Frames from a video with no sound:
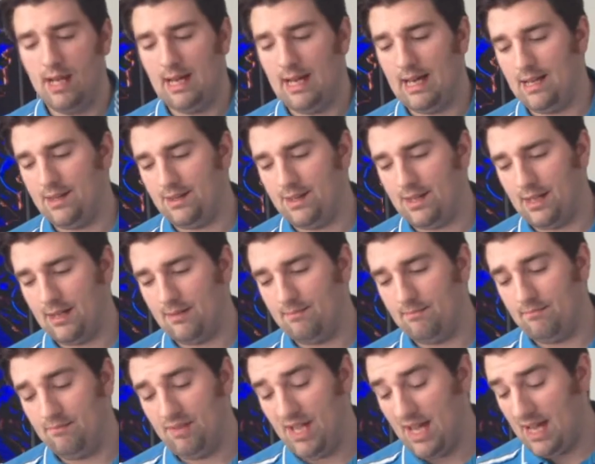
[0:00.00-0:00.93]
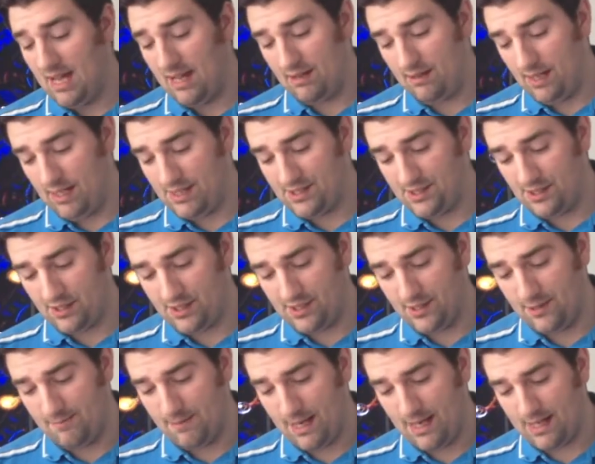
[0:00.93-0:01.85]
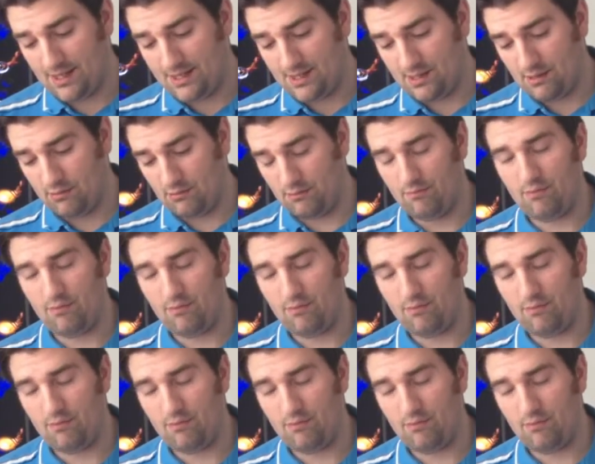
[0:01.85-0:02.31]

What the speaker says: and yeah, it's not too bad at all.